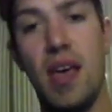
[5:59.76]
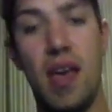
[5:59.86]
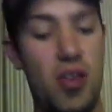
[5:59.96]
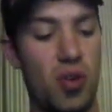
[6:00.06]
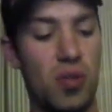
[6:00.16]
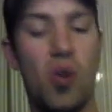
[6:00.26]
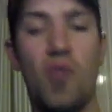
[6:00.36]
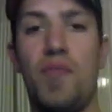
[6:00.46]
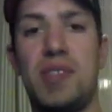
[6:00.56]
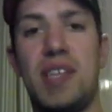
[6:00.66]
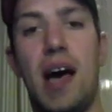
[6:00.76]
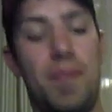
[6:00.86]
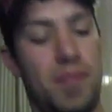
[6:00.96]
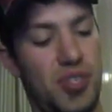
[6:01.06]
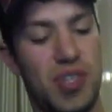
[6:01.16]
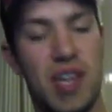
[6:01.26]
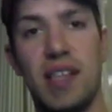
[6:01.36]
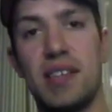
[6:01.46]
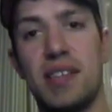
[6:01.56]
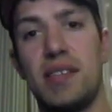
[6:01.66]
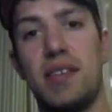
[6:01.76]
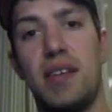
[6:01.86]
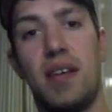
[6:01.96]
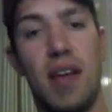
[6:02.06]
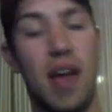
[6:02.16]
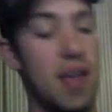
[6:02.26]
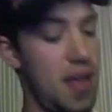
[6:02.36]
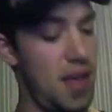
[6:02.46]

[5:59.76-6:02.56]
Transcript: and you can load from the top, just like this, okay?